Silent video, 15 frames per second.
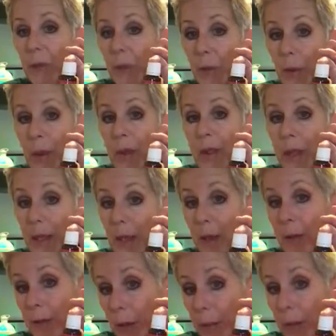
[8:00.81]
Rewards in
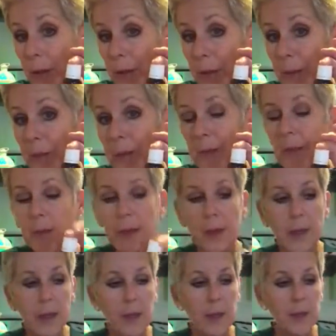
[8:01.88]
November.
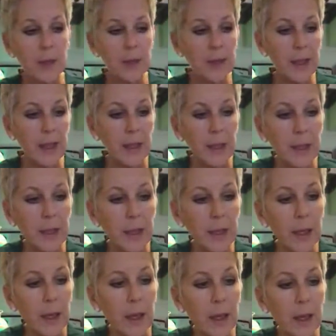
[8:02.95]

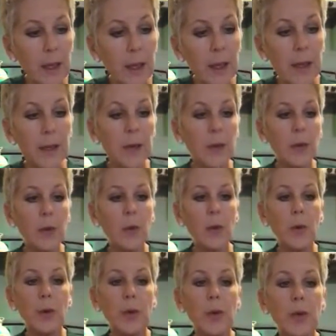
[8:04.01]
Secondly, I got
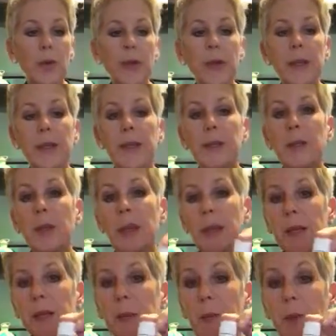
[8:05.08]
Northern Lights
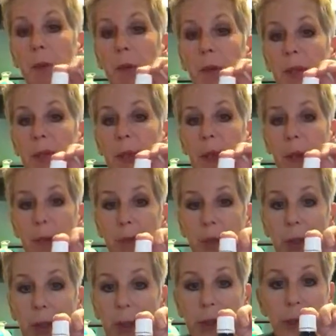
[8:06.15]
Black Spruce. I have
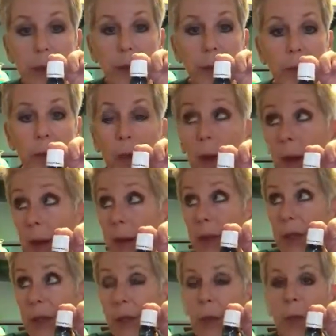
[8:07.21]
tried this before. I have
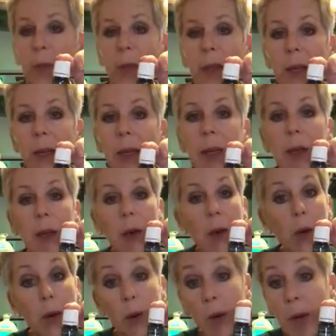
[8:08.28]
some on my
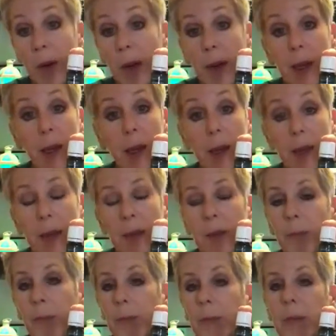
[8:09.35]
oil rack, and it
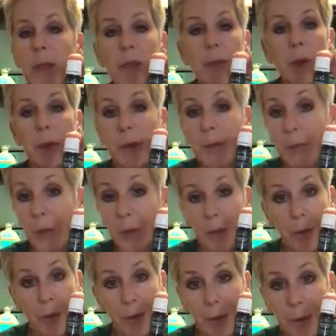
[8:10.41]
smells
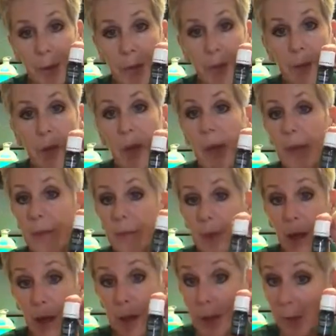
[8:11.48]
beautiful. I
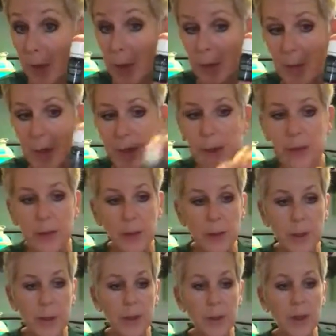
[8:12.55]
highly recommend this
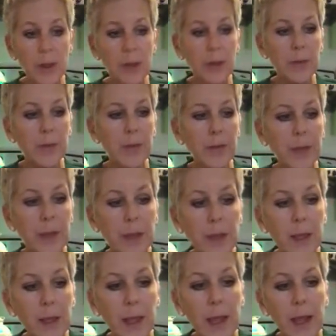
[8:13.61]
one as well.
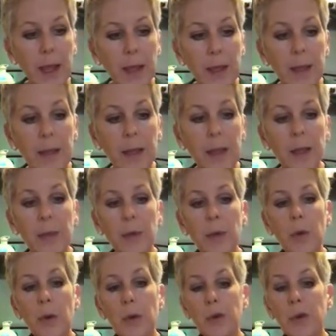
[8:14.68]
And then, of
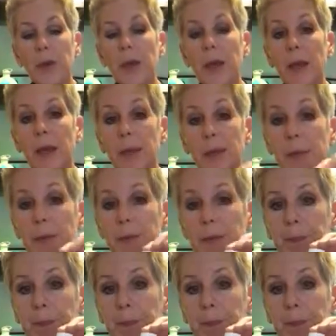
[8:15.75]
course, we have